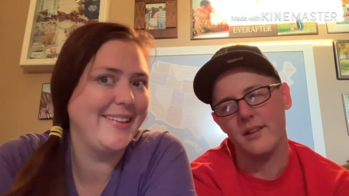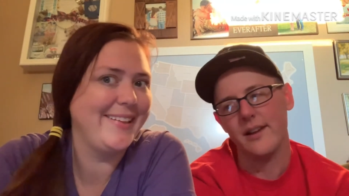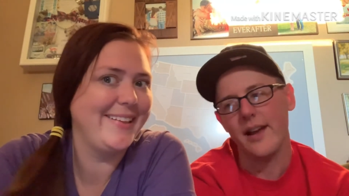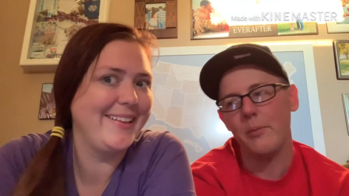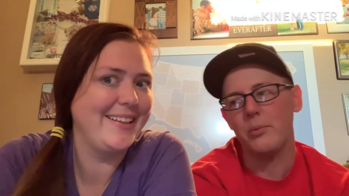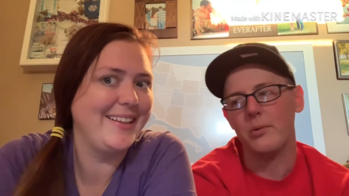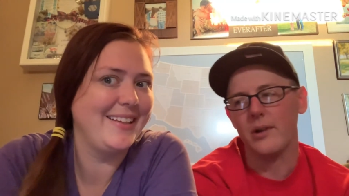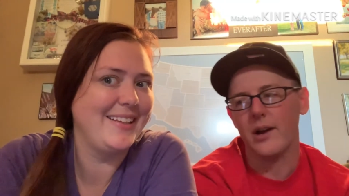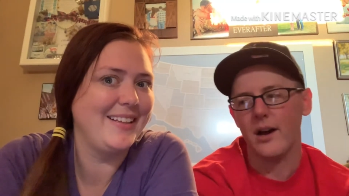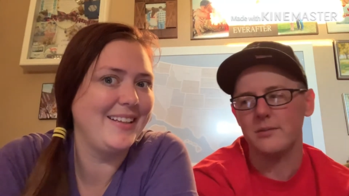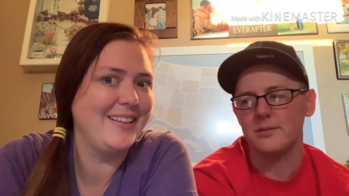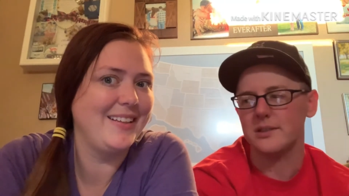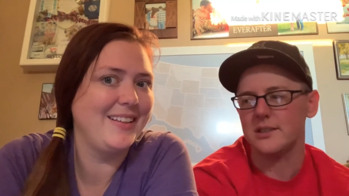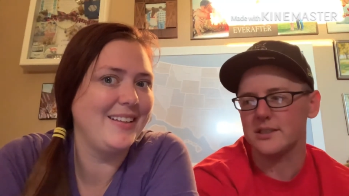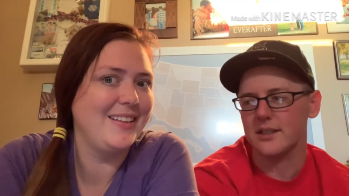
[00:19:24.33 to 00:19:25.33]
Speaker 1: the apple
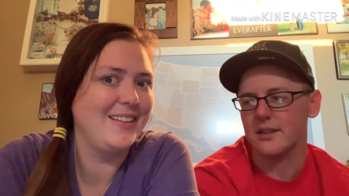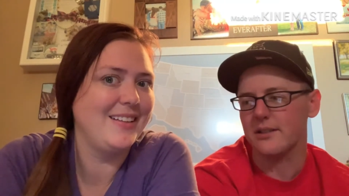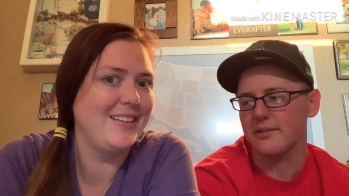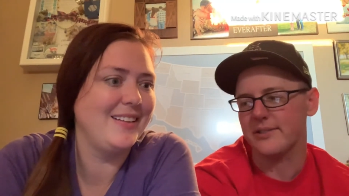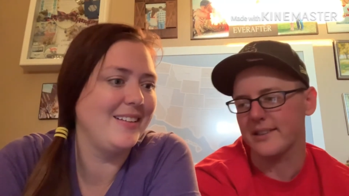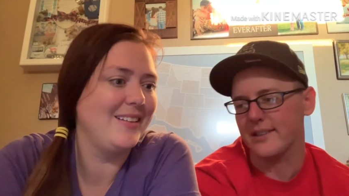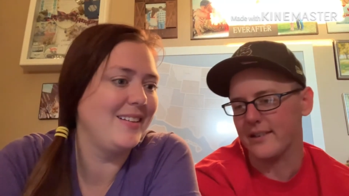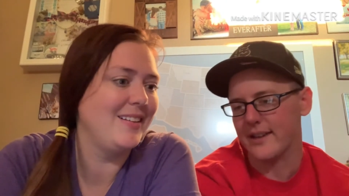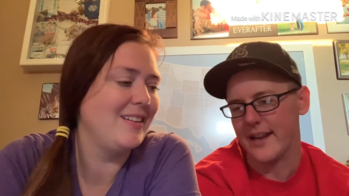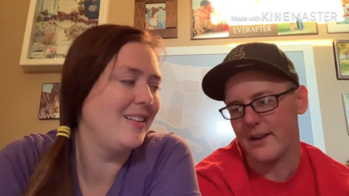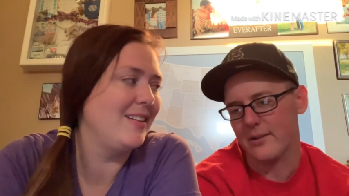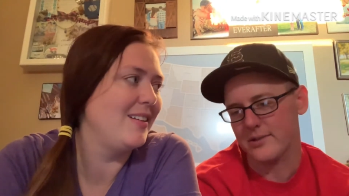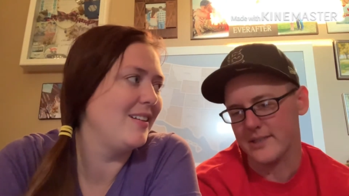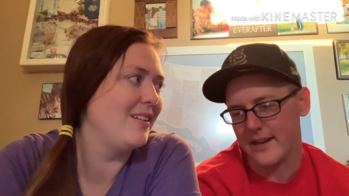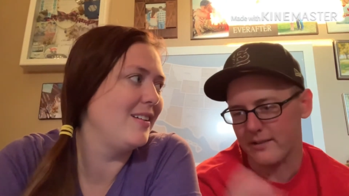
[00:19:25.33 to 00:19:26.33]
cobbler stuff, and the cake
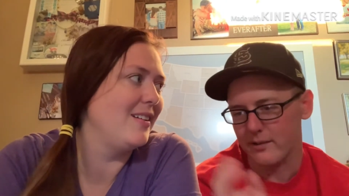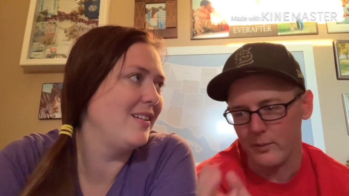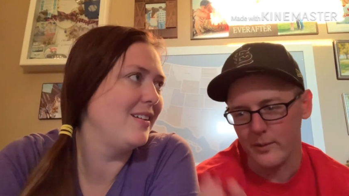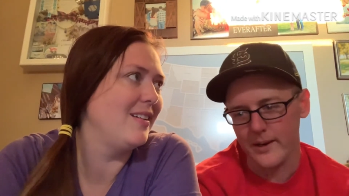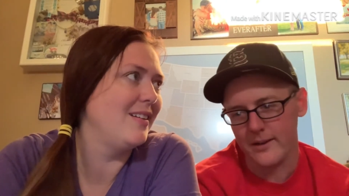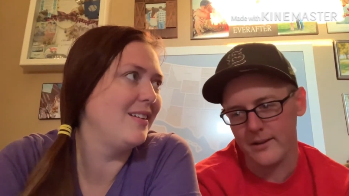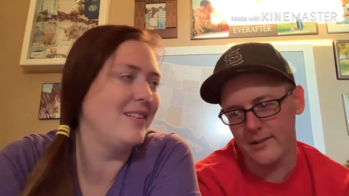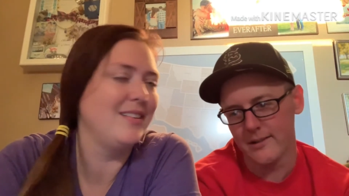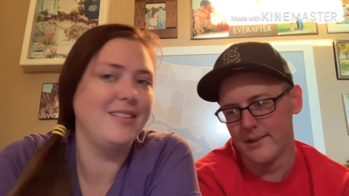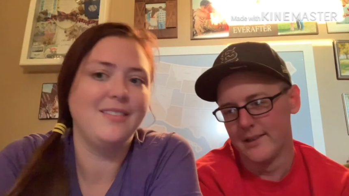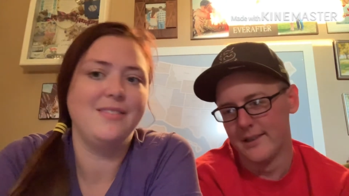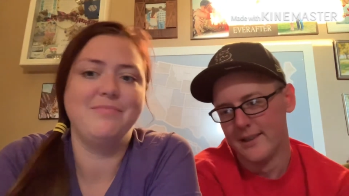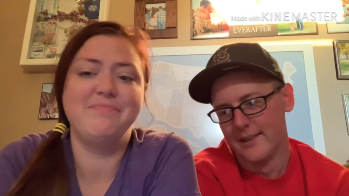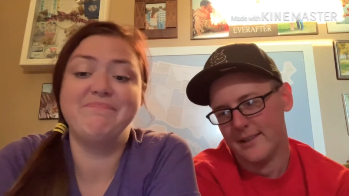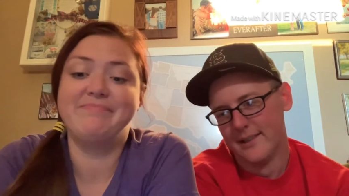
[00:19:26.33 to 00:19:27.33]
was out the window.
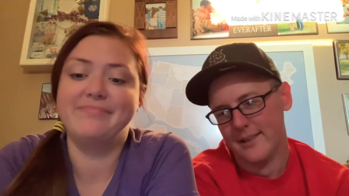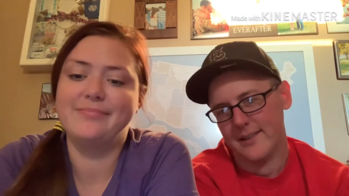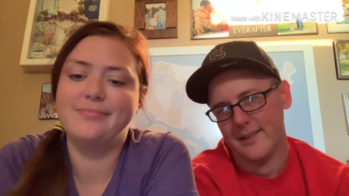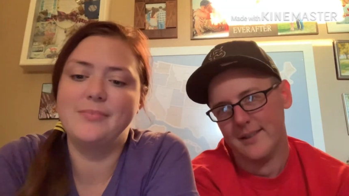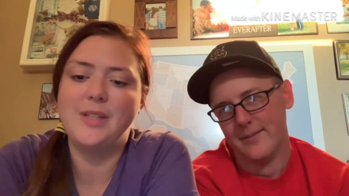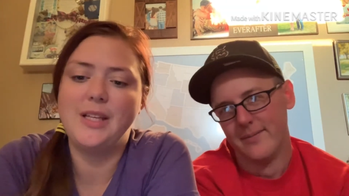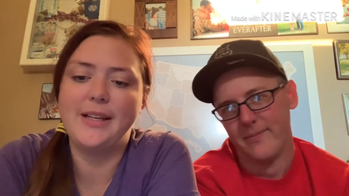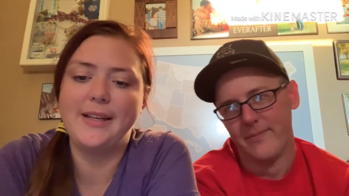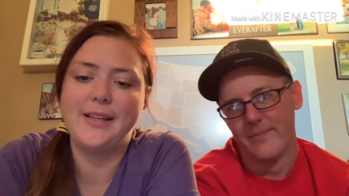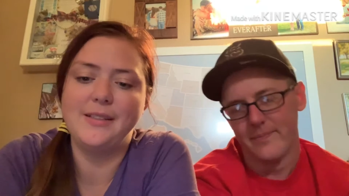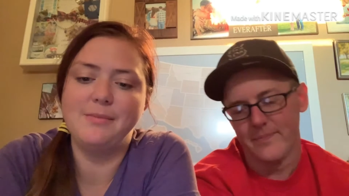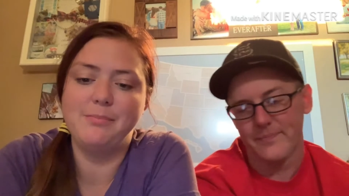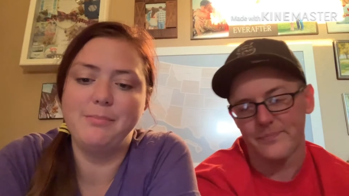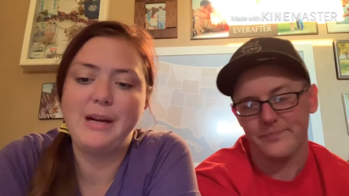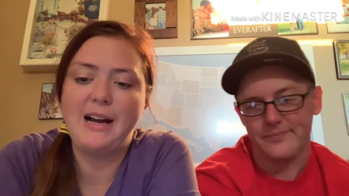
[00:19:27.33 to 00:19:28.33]
Again,
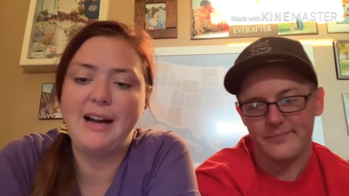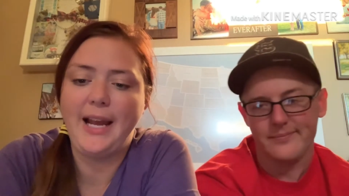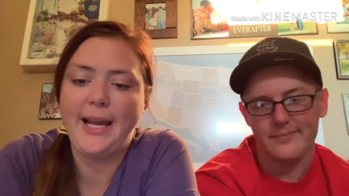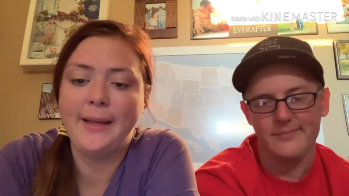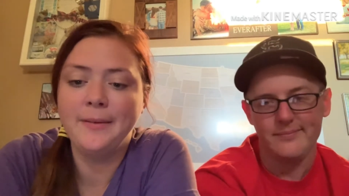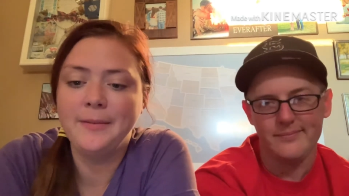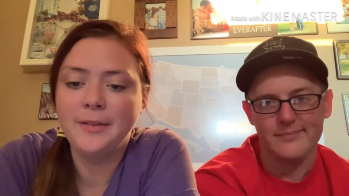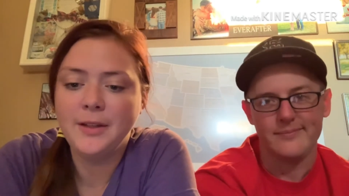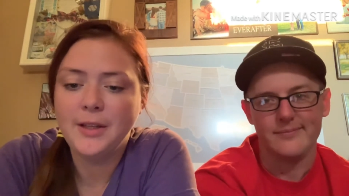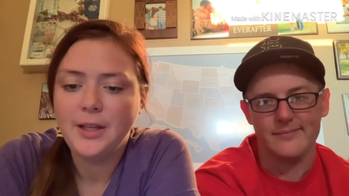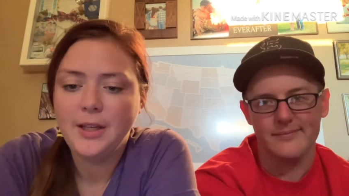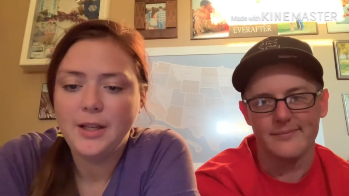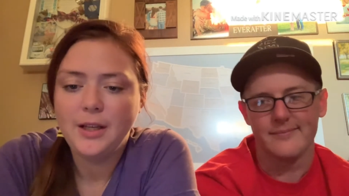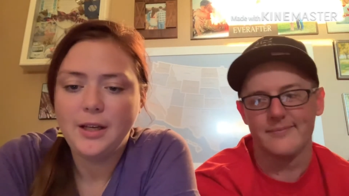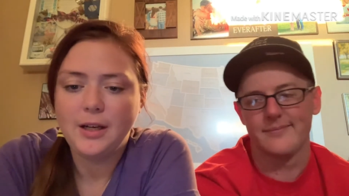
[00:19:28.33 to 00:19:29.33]
pie,
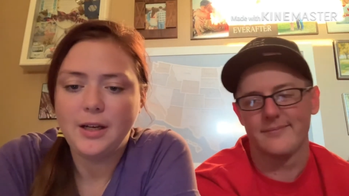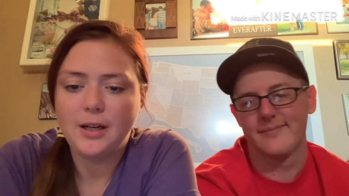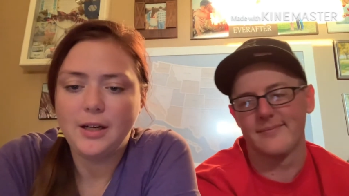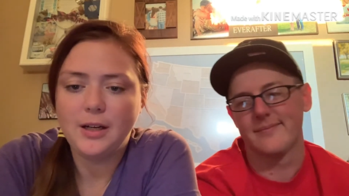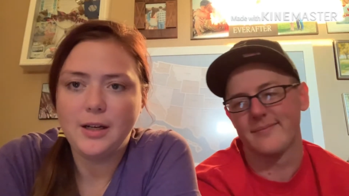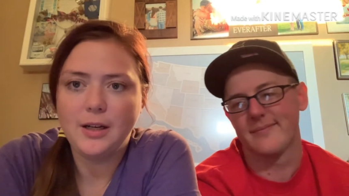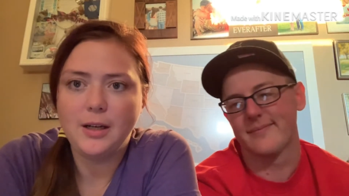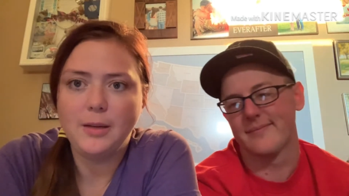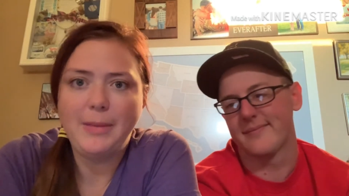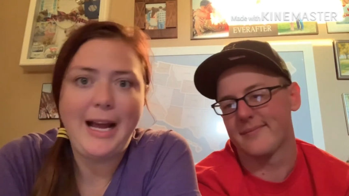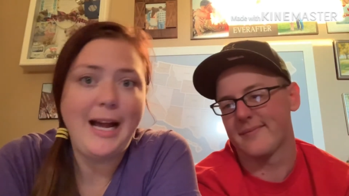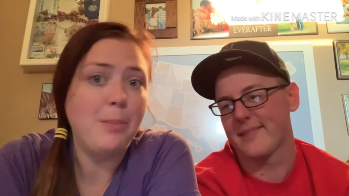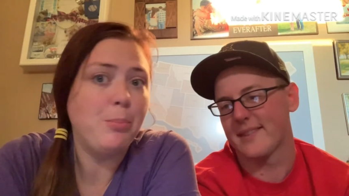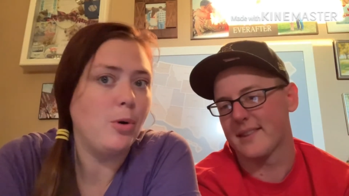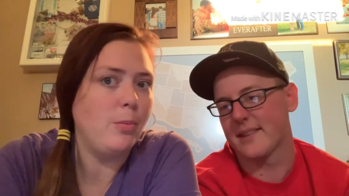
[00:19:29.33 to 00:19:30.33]
um,
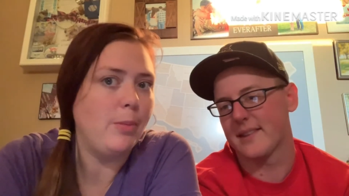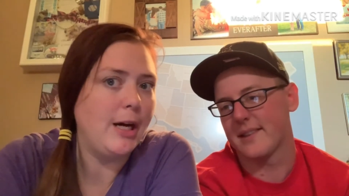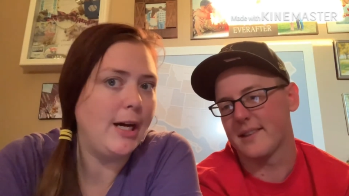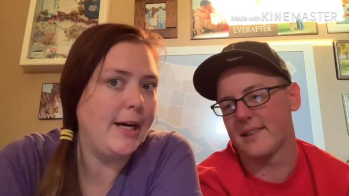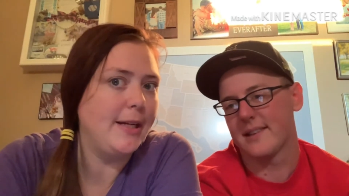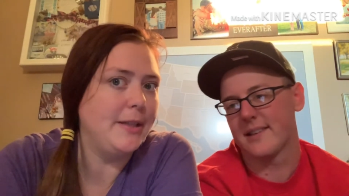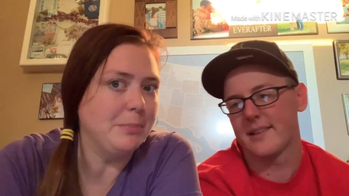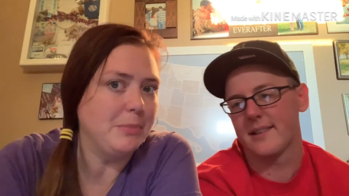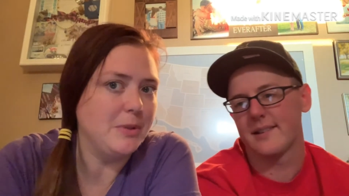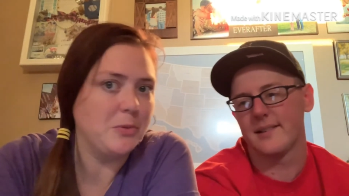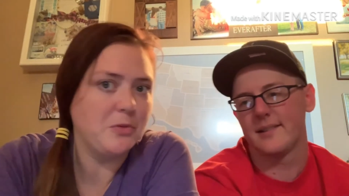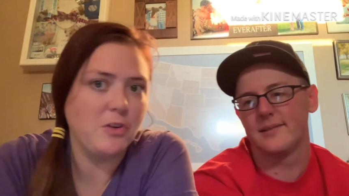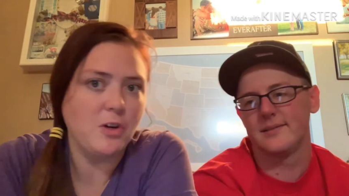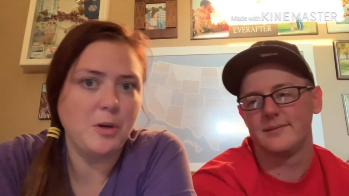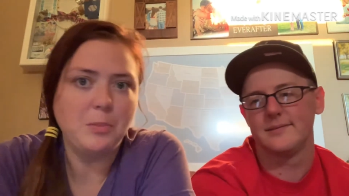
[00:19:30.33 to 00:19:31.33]
Speaker 2: apple pie
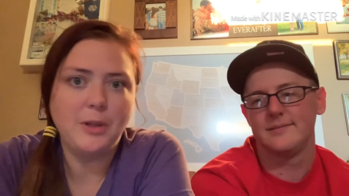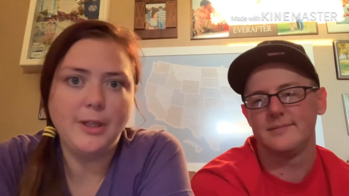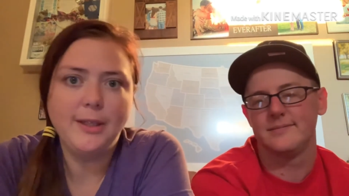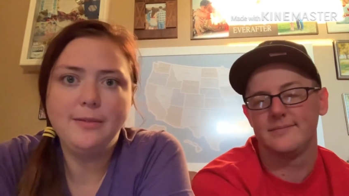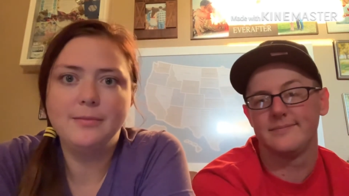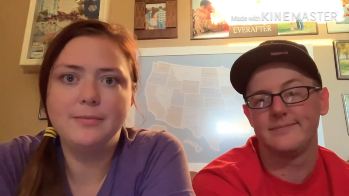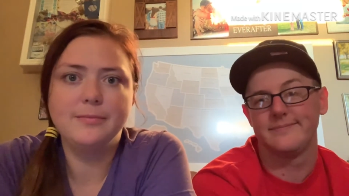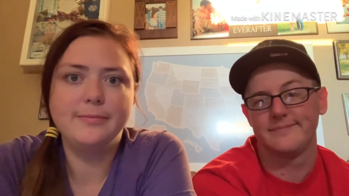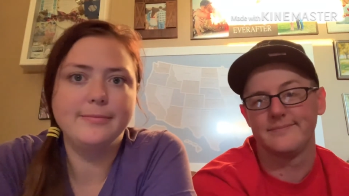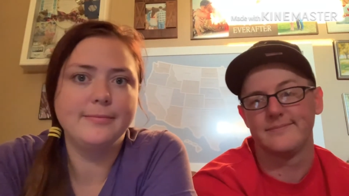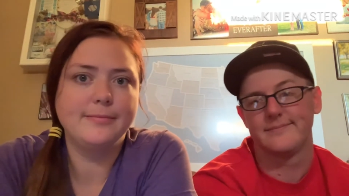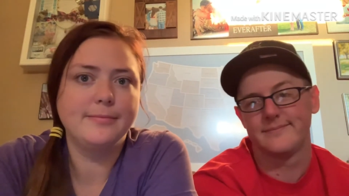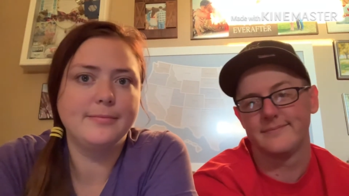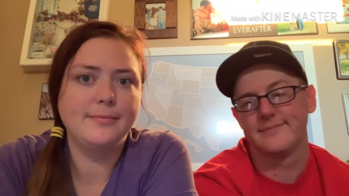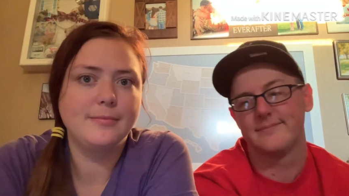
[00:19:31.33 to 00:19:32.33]
preferably,
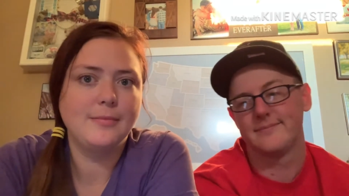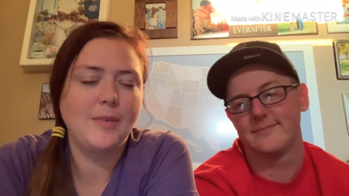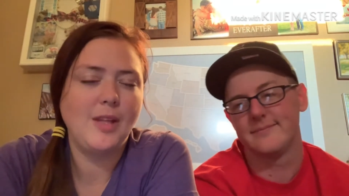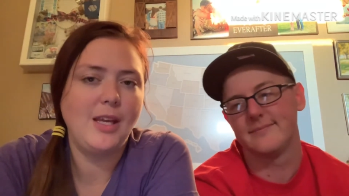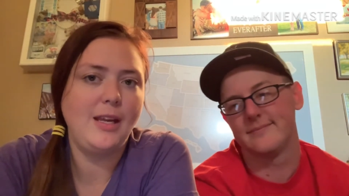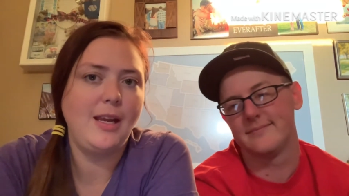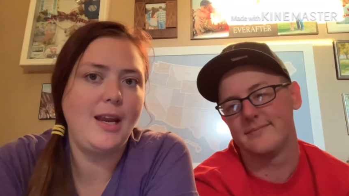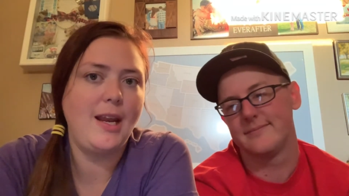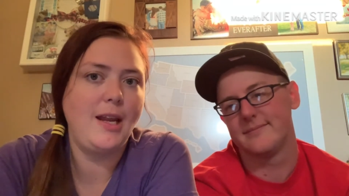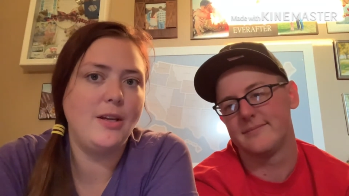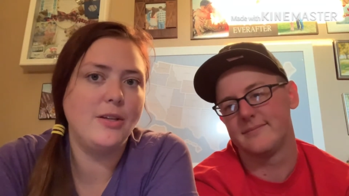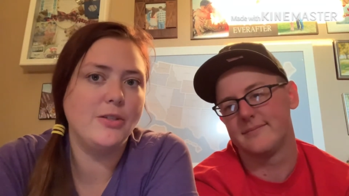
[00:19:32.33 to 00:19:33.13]
and any